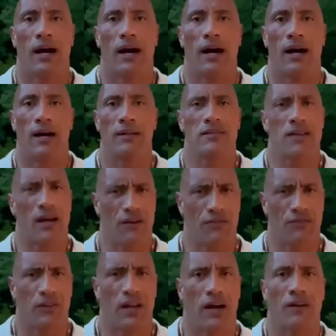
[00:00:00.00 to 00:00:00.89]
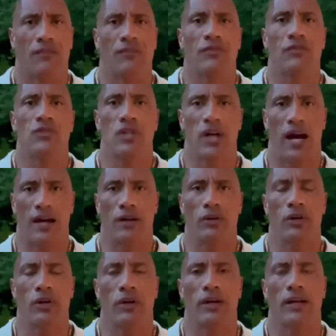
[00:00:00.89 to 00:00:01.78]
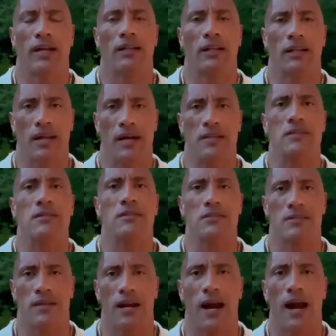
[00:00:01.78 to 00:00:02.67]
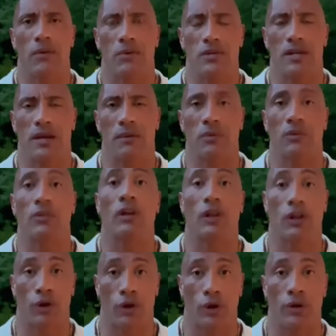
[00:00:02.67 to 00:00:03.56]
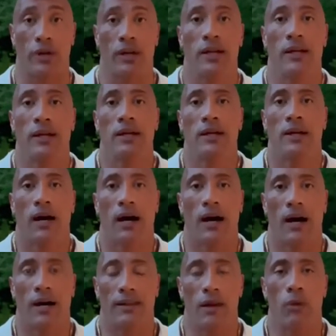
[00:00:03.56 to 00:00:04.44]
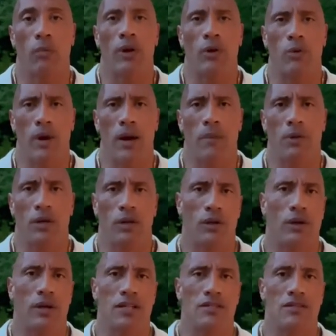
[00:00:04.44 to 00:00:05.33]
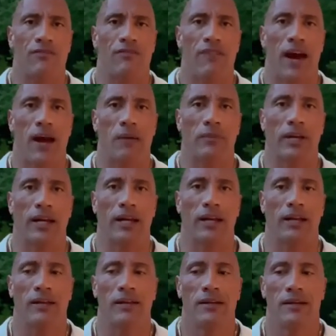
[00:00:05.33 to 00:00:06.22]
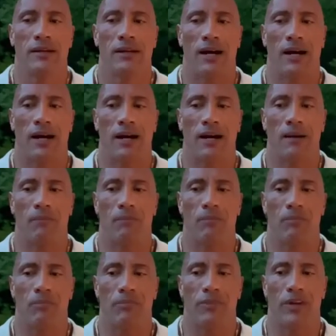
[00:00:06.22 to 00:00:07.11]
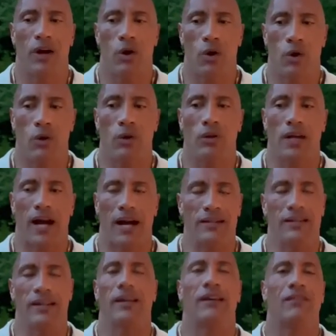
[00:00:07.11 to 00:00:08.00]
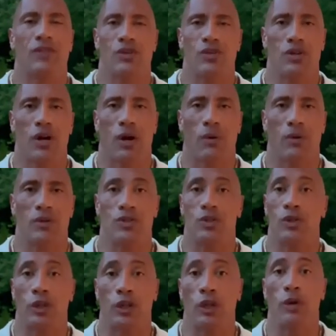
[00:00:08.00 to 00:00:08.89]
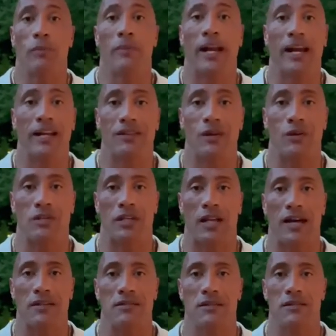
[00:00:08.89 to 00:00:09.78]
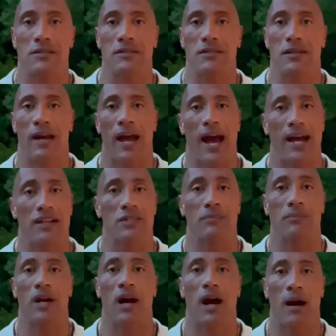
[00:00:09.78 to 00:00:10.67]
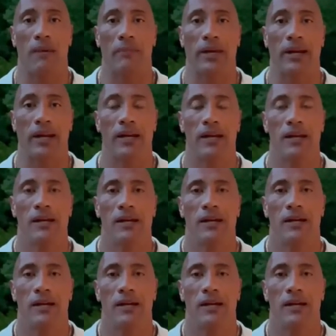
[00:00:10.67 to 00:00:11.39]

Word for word: uh, tough love childhood and the lessons that I was able to learn uh, and that we were able to learn as a family. Um, the whole idea of the show was to illuminate those lessons, add some comedy